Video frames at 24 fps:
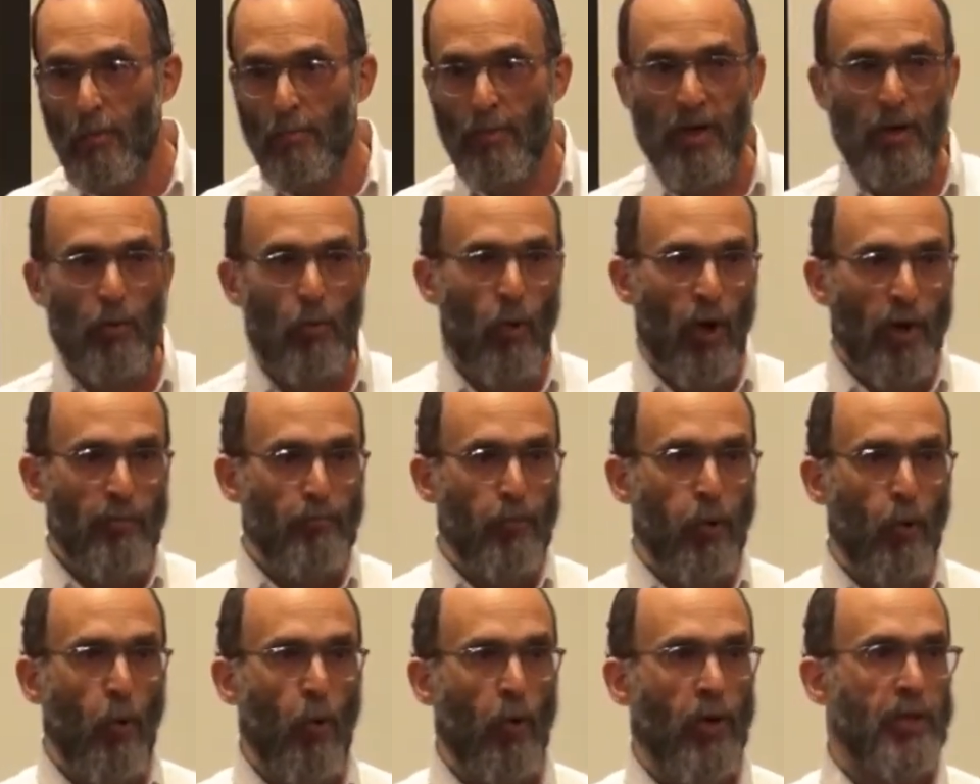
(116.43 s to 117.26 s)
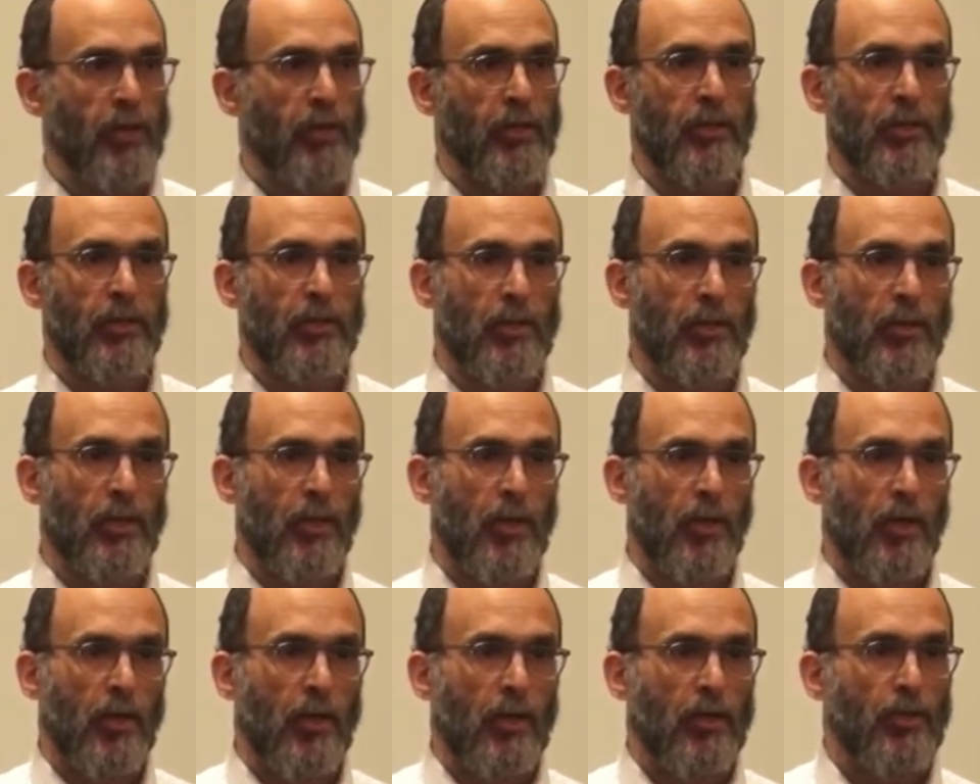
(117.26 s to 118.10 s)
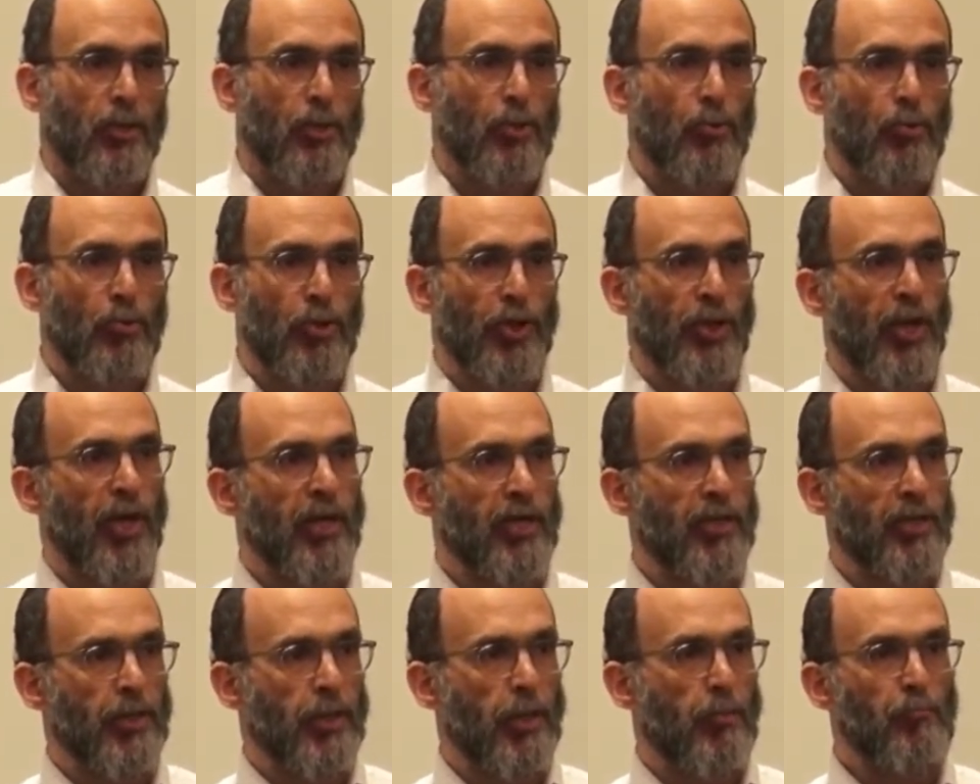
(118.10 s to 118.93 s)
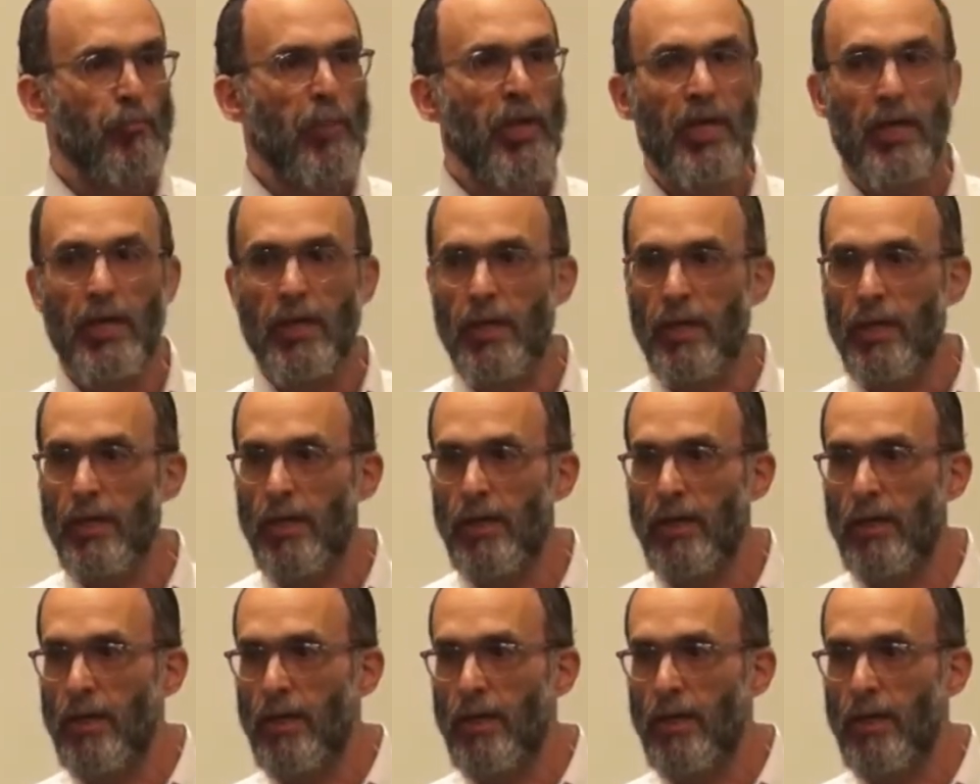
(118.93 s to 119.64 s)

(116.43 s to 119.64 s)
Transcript: But at what point do you change the me?